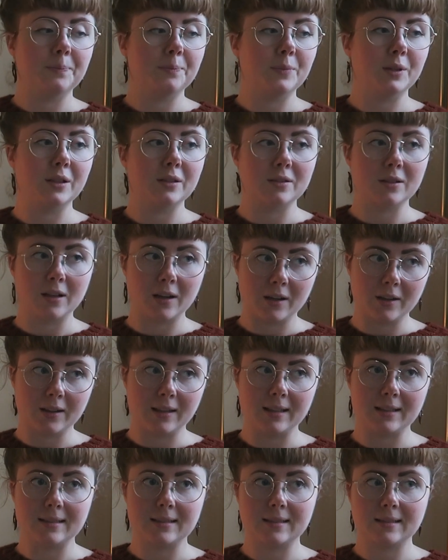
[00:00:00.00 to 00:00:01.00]
because glögg
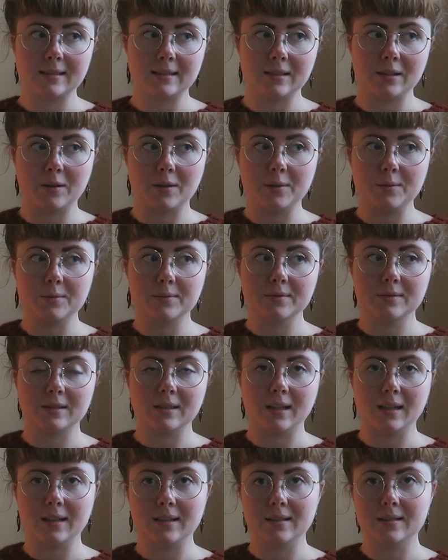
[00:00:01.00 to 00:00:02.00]
is, you know,
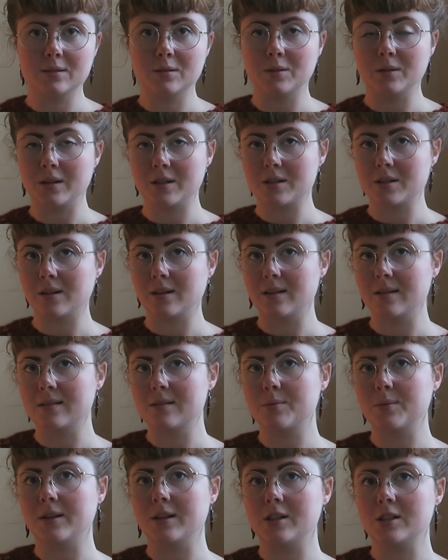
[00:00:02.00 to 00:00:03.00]
the traditional
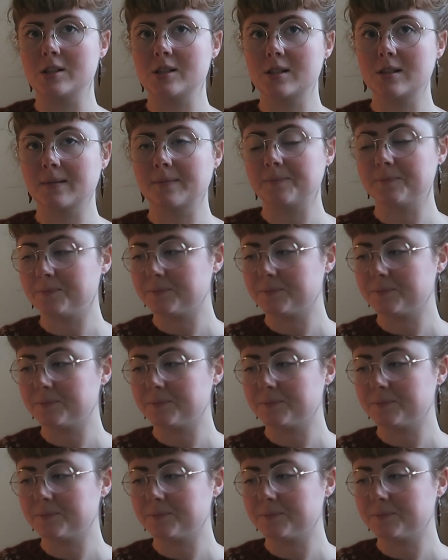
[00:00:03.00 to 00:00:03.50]
Swedish